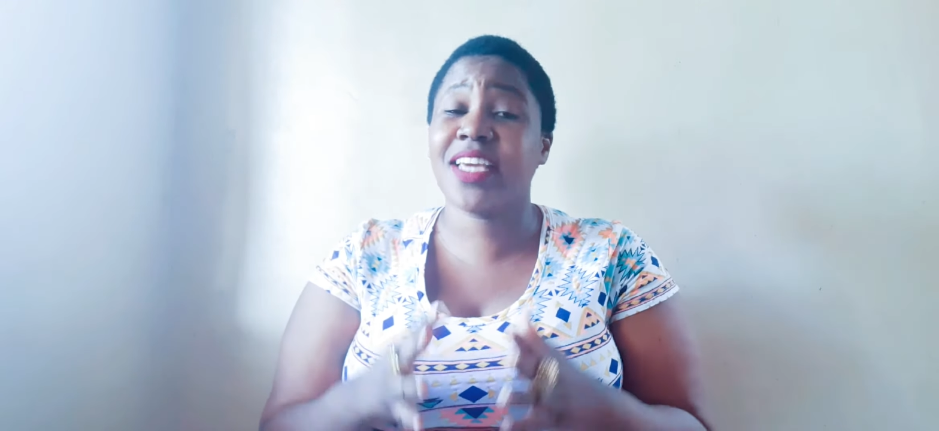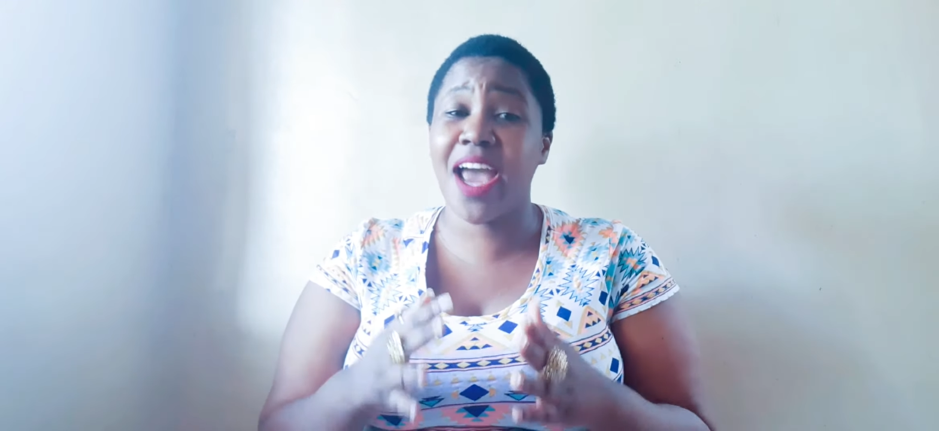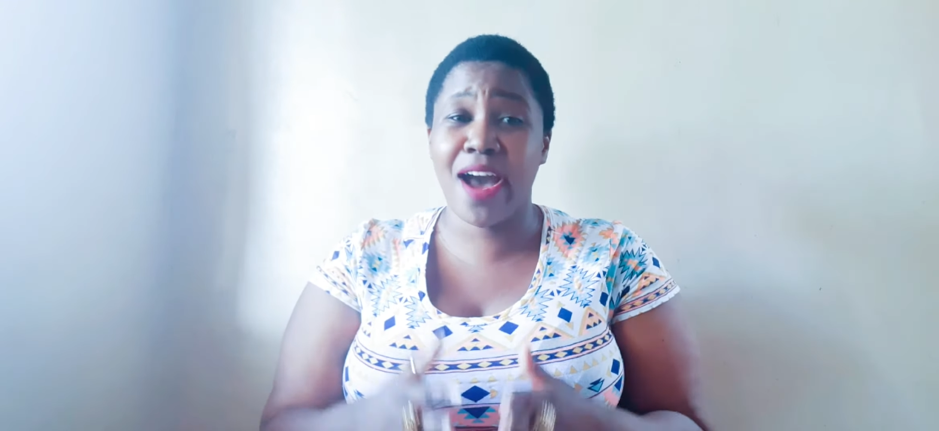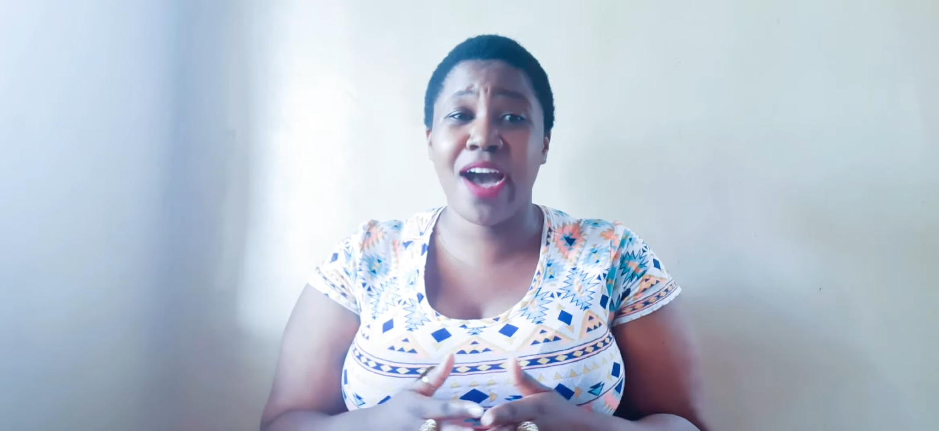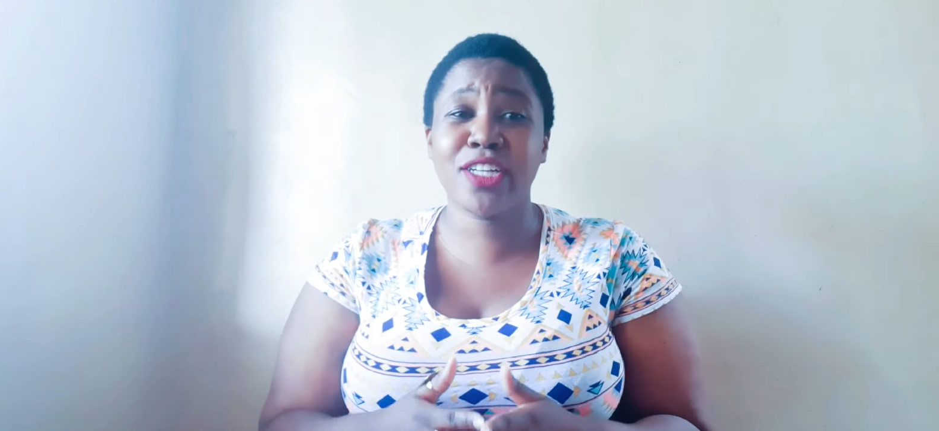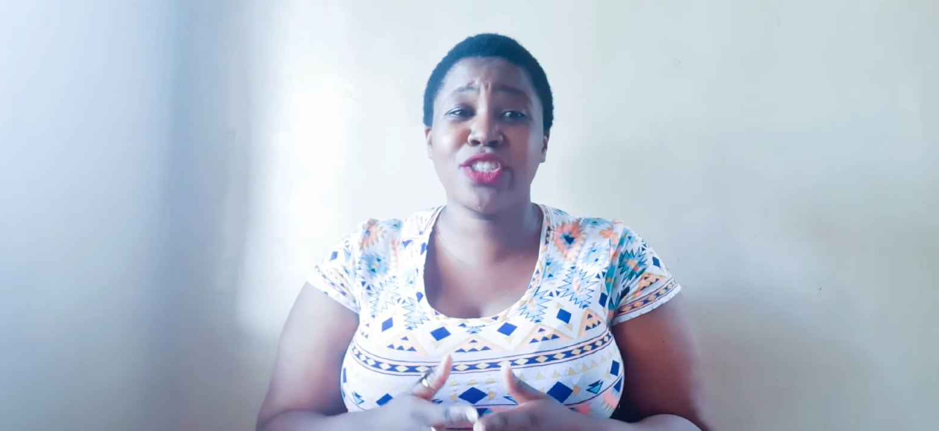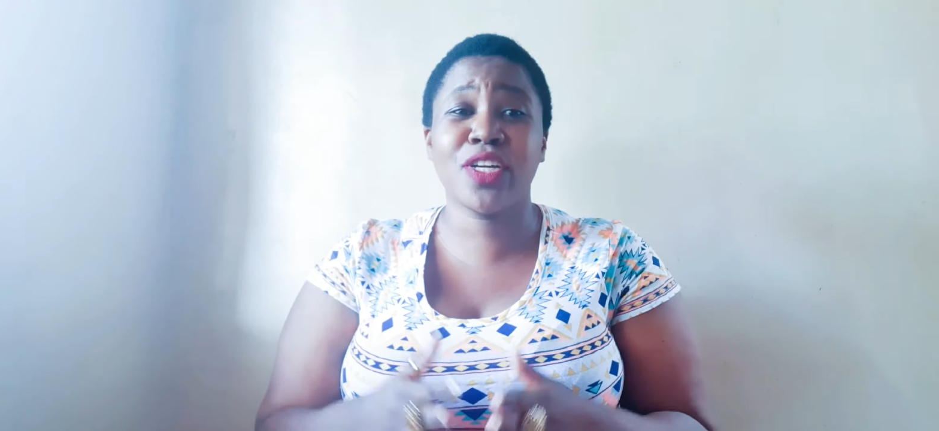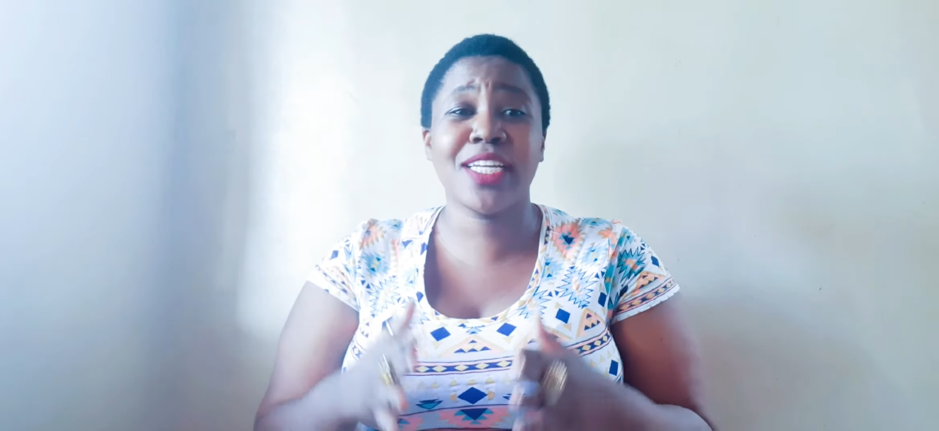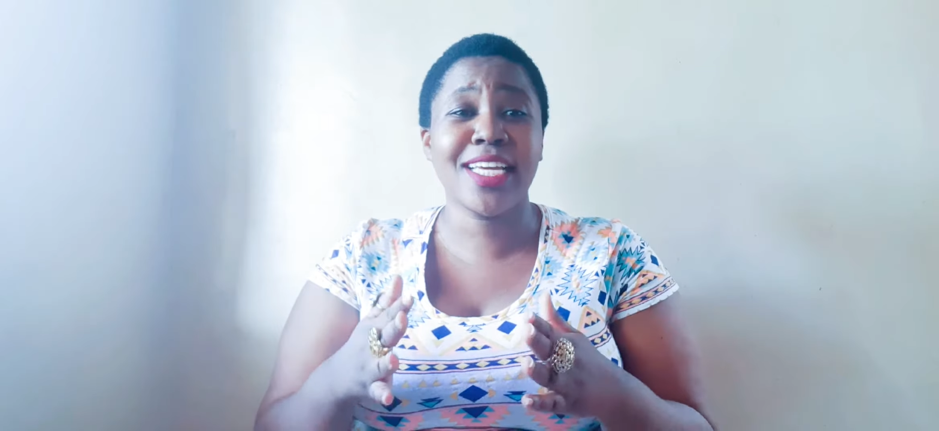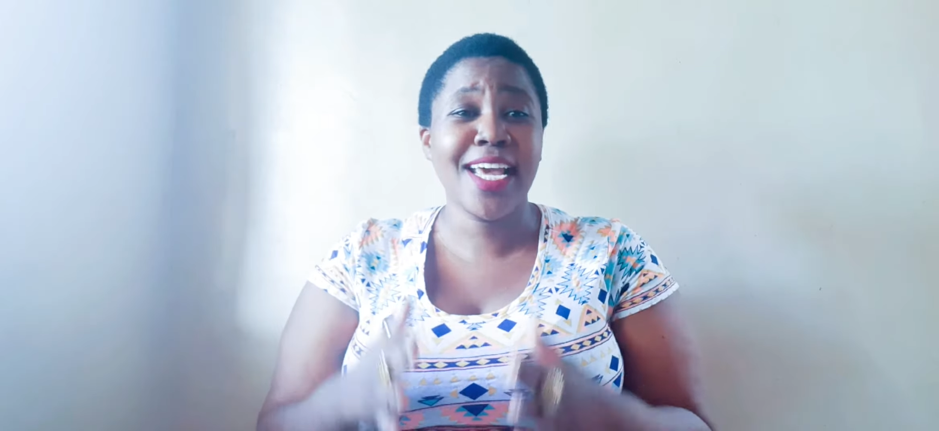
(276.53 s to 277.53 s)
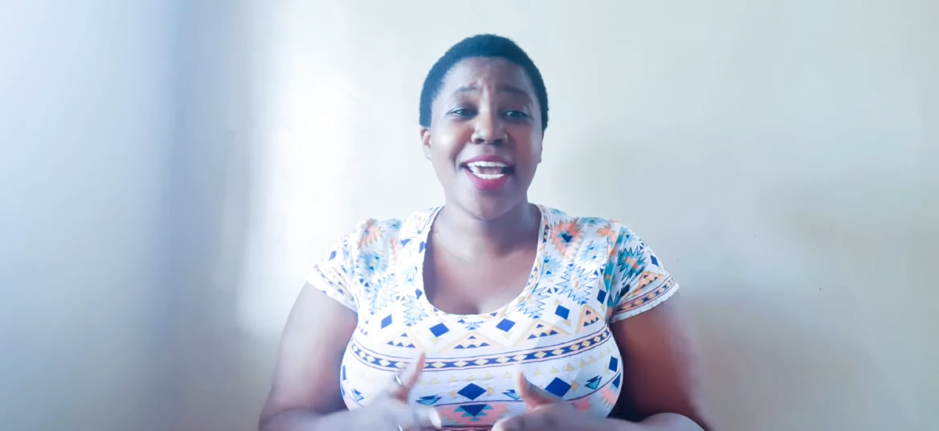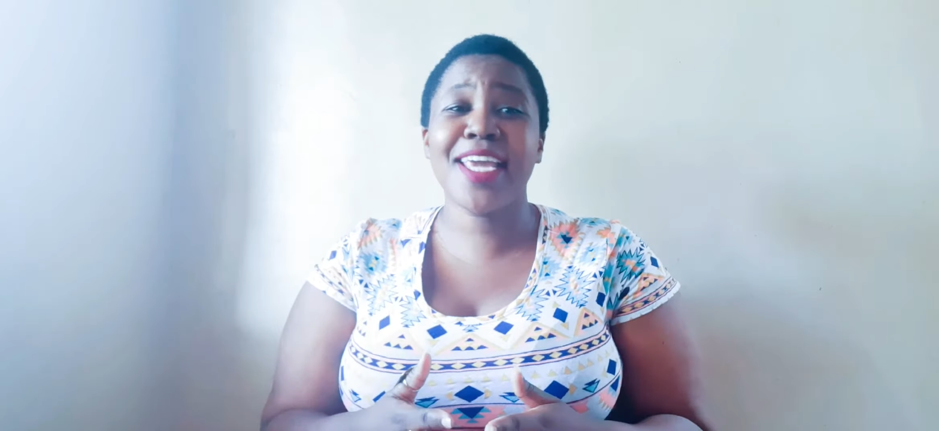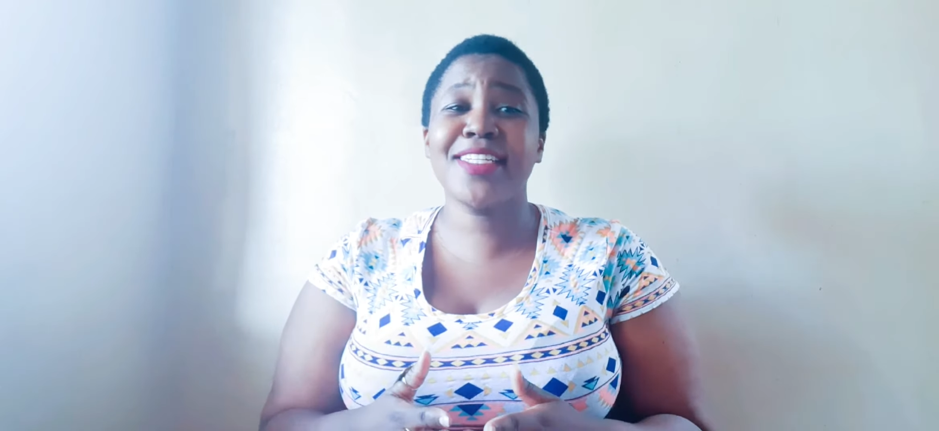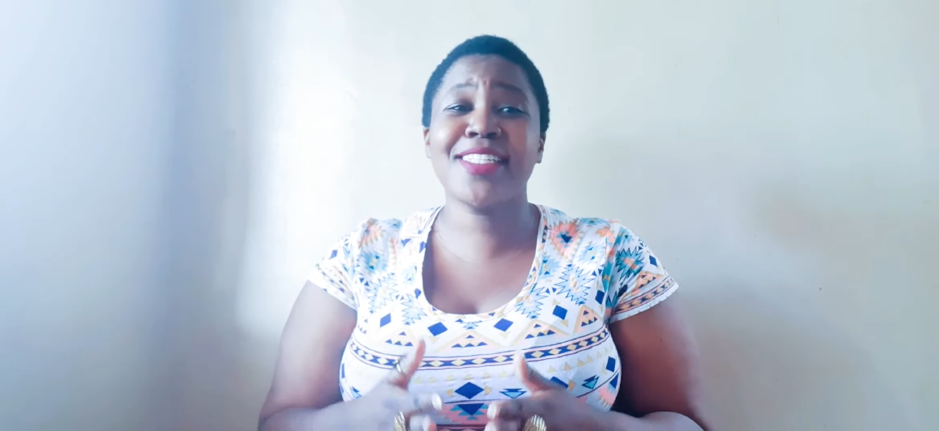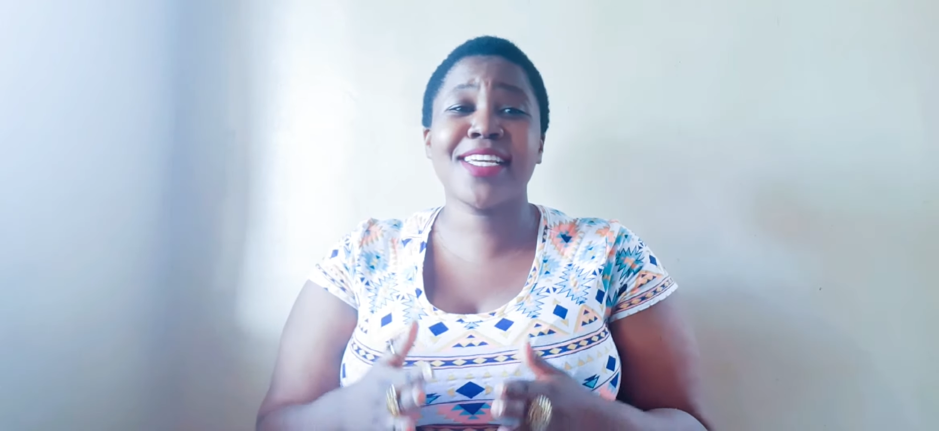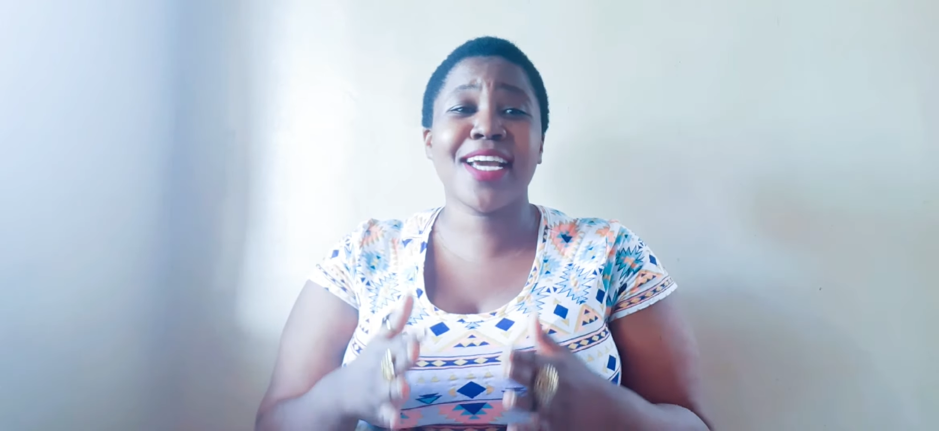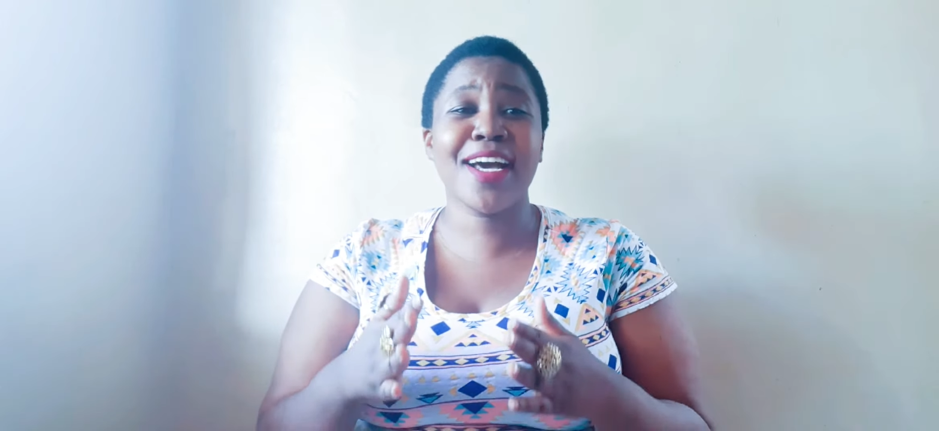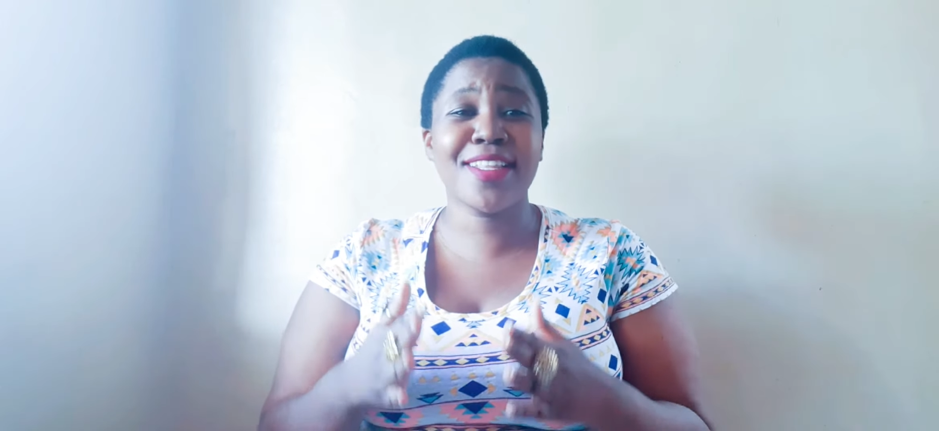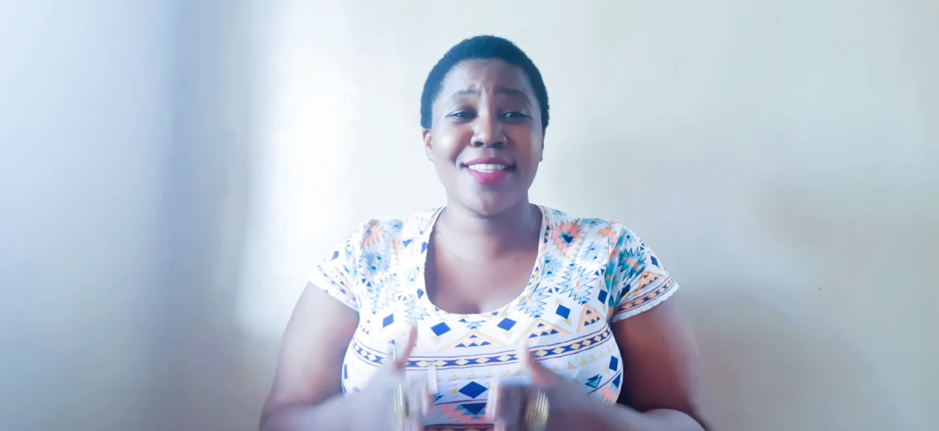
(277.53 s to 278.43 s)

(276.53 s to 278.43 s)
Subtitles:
They are actually eating